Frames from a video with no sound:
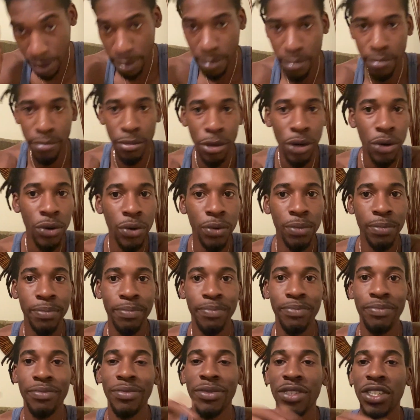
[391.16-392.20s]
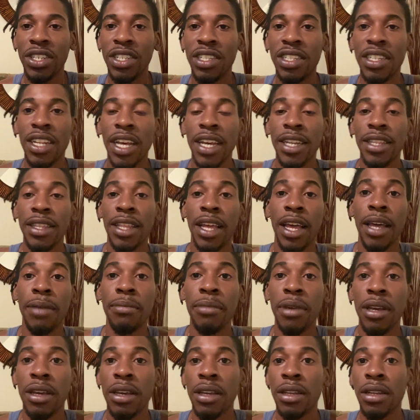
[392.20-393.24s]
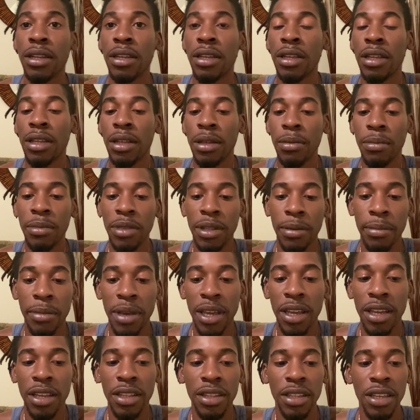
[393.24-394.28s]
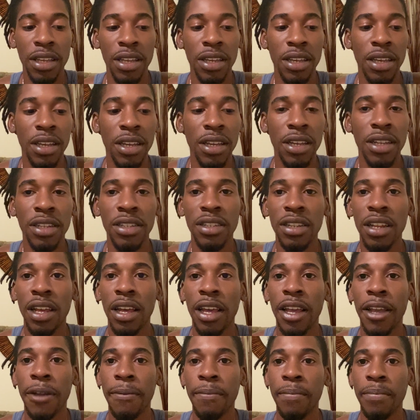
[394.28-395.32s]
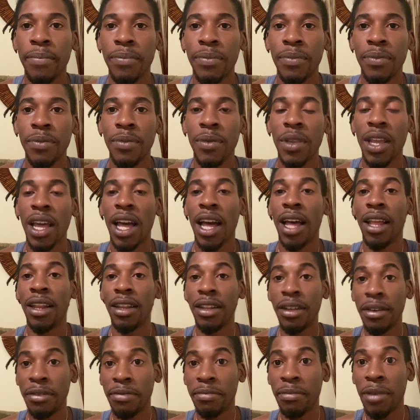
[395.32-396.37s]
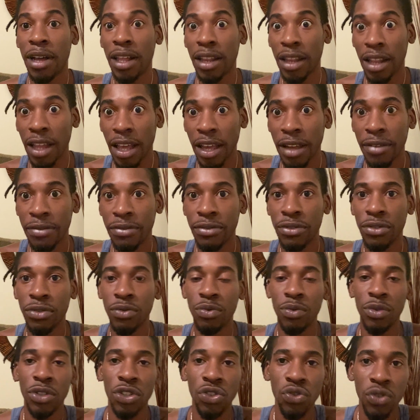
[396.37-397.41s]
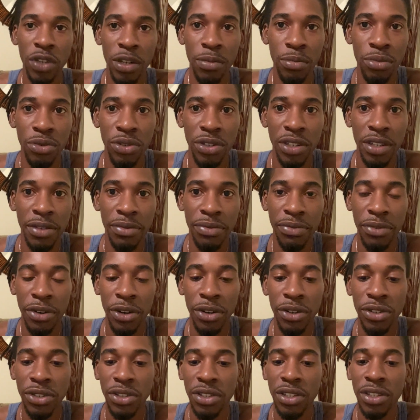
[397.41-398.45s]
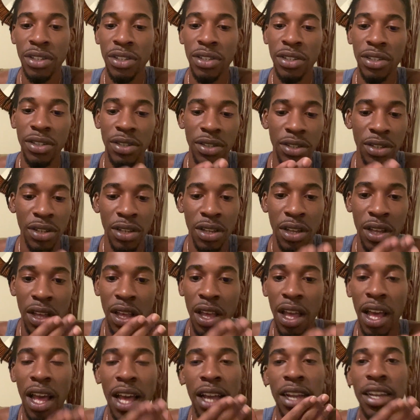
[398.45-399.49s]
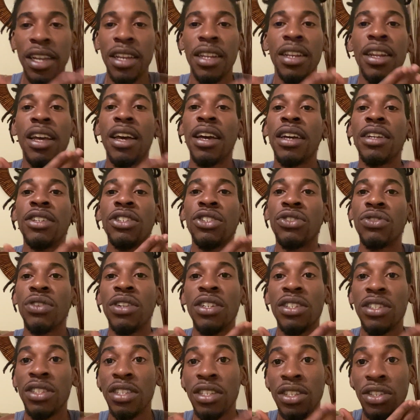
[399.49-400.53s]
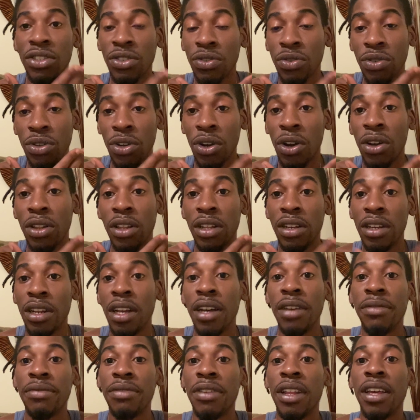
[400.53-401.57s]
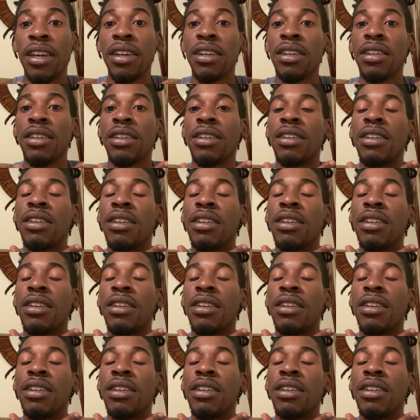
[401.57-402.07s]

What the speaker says: Boom. Just like that, man. The main thing is, like, I live my life SHREEM BRZEE first. I cannot stress this to y'all enough. Like,